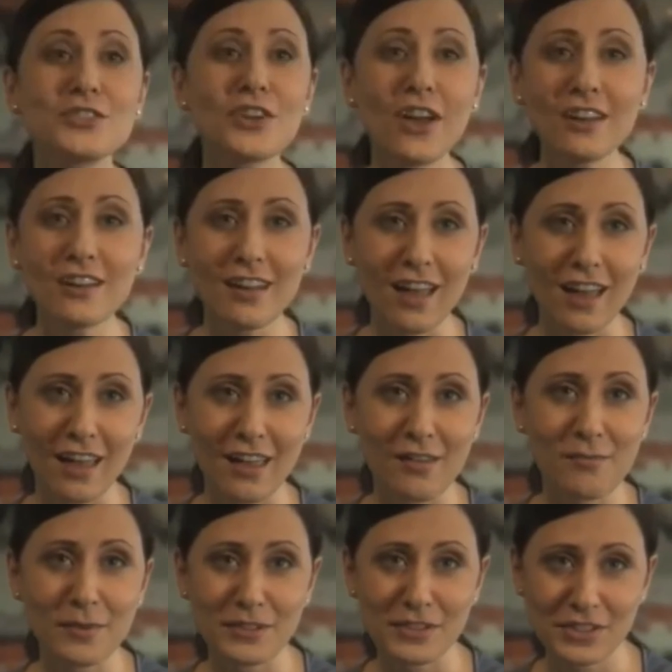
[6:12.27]
John and I
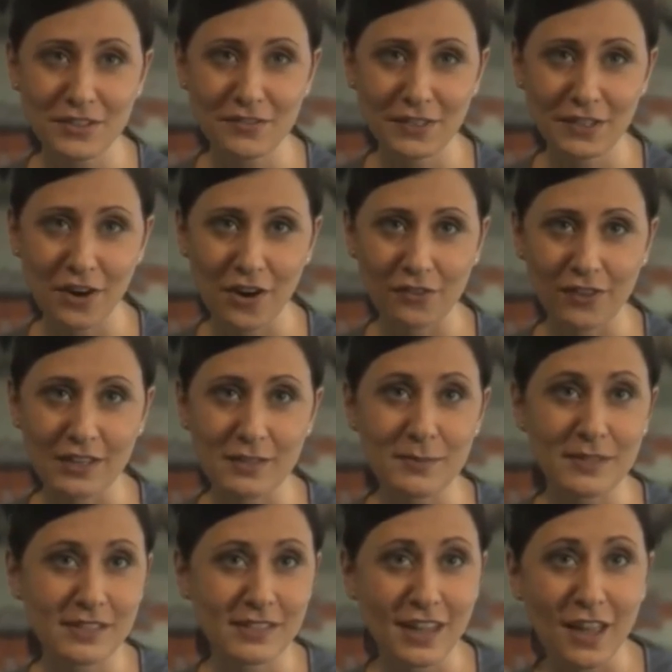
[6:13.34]
have been shifting our
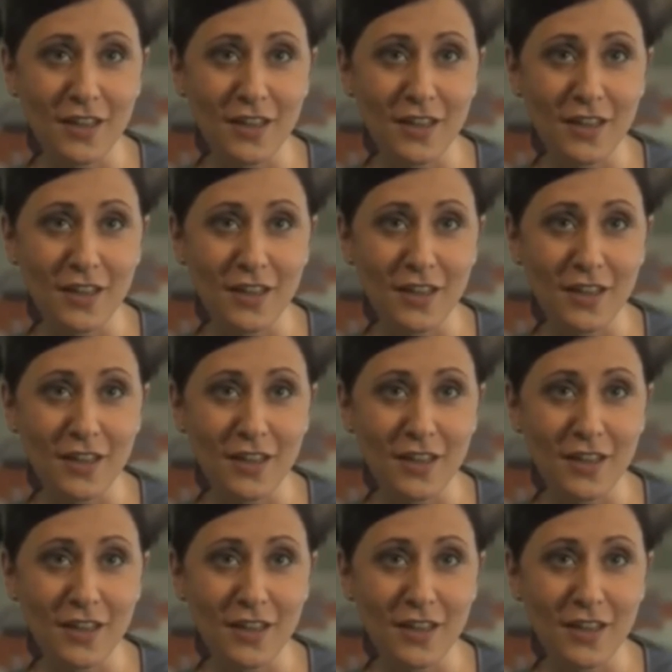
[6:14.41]
investments to